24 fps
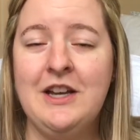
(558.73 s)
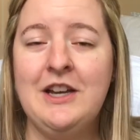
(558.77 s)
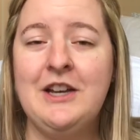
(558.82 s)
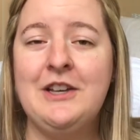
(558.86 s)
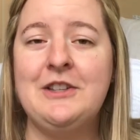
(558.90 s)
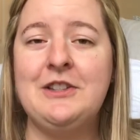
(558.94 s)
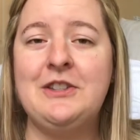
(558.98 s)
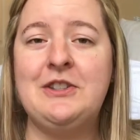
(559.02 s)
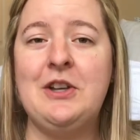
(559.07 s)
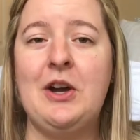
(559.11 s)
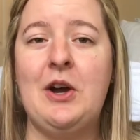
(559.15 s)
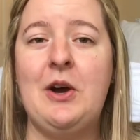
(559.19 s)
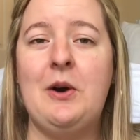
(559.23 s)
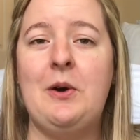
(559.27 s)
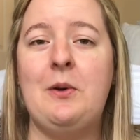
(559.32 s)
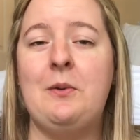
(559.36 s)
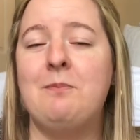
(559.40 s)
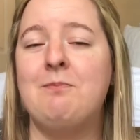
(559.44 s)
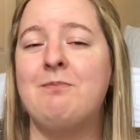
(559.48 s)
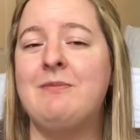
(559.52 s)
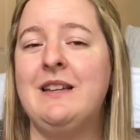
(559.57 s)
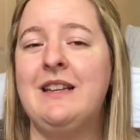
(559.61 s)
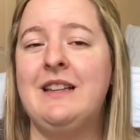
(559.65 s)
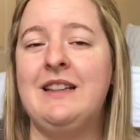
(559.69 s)
So
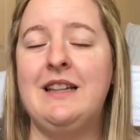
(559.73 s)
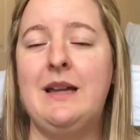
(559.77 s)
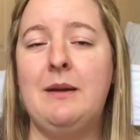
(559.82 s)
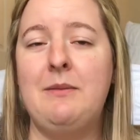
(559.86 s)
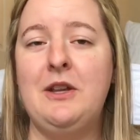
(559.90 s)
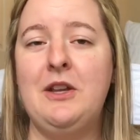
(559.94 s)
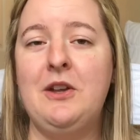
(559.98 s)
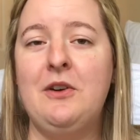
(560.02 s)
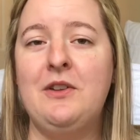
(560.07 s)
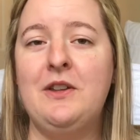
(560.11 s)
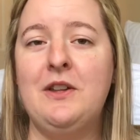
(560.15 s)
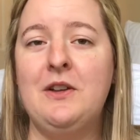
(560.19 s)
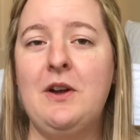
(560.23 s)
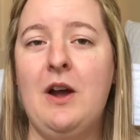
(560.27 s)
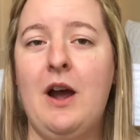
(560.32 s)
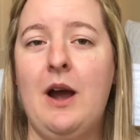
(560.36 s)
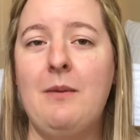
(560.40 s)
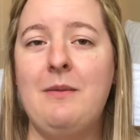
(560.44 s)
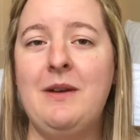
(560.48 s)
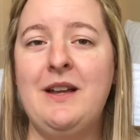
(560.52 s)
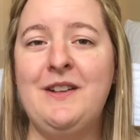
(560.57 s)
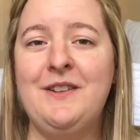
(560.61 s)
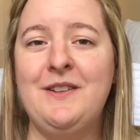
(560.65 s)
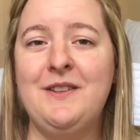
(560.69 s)
let me know in the
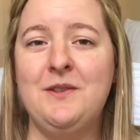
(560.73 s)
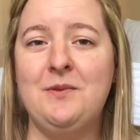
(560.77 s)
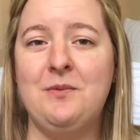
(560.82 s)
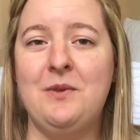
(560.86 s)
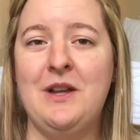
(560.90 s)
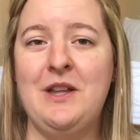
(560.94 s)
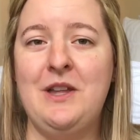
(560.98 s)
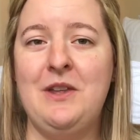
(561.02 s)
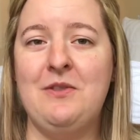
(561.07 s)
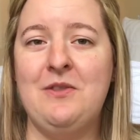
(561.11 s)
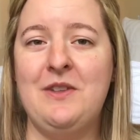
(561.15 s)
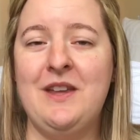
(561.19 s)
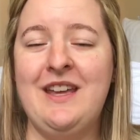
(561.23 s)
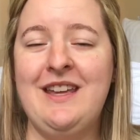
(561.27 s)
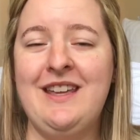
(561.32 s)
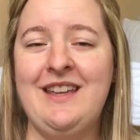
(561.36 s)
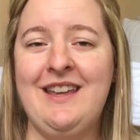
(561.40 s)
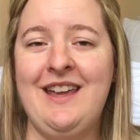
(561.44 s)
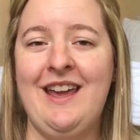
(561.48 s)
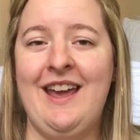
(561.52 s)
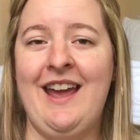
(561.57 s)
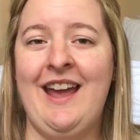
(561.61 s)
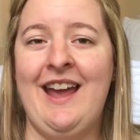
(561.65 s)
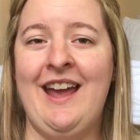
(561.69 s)
comments what you
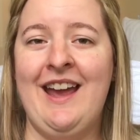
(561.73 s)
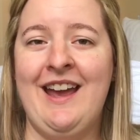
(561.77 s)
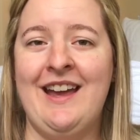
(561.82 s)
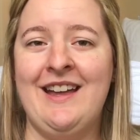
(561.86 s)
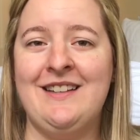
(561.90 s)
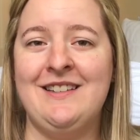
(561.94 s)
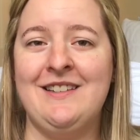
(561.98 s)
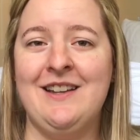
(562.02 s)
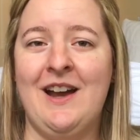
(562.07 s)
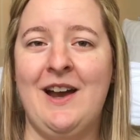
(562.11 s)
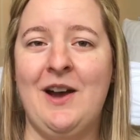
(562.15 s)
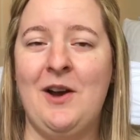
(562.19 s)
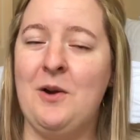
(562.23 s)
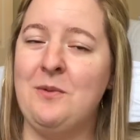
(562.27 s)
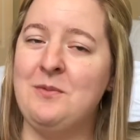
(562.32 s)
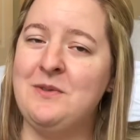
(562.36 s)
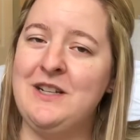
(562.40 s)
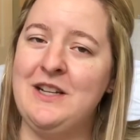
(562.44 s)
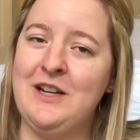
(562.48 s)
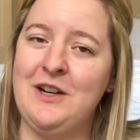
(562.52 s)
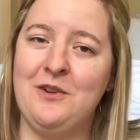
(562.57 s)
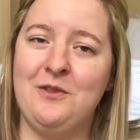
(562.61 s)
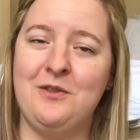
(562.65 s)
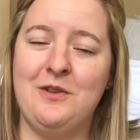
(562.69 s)
think, and hope to
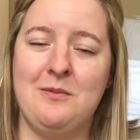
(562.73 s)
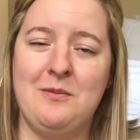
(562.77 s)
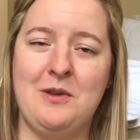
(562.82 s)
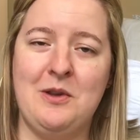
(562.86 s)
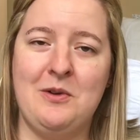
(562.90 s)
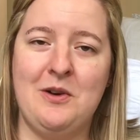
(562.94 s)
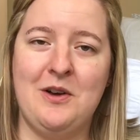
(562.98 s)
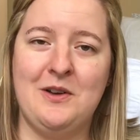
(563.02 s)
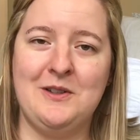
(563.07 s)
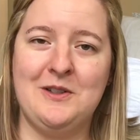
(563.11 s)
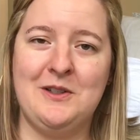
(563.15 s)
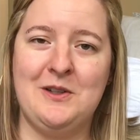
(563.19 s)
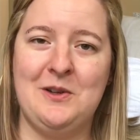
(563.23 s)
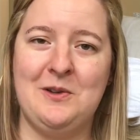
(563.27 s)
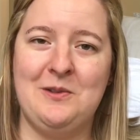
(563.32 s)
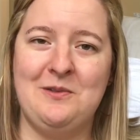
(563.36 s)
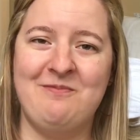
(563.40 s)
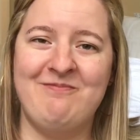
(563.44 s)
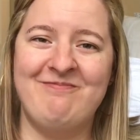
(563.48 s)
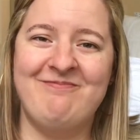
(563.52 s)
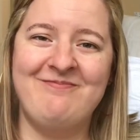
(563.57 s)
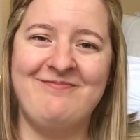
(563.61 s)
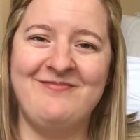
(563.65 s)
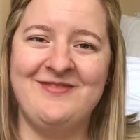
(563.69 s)
hear from you all soon.
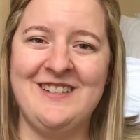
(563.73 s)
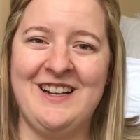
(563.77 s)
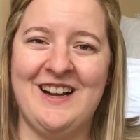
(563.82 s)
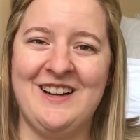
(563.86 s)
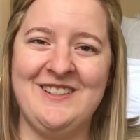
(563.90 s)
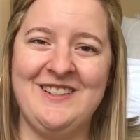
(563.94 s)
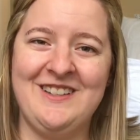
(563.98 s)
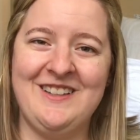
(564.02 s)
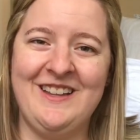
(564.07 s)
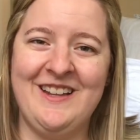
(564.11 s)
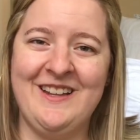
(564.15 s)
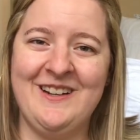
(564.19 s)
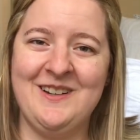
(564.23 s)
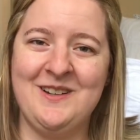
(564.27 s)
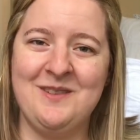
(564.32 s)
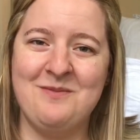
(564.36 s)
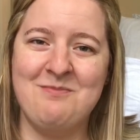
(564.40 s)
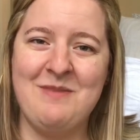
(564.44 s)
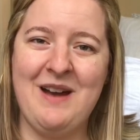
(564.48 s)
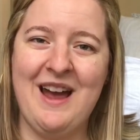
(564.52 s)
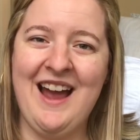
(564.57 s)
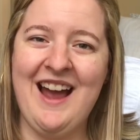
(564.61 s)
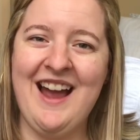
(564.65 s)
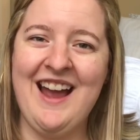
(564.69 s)
Talk to you later.
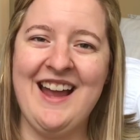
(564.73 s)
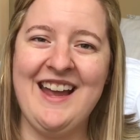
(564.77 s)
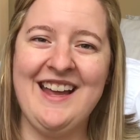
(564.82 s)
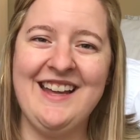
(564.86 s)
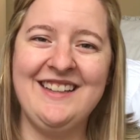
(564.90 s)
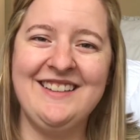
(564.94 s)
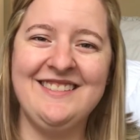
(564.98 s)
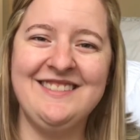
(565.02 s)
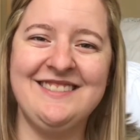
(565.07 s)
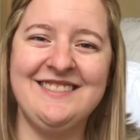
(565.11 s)
Bye.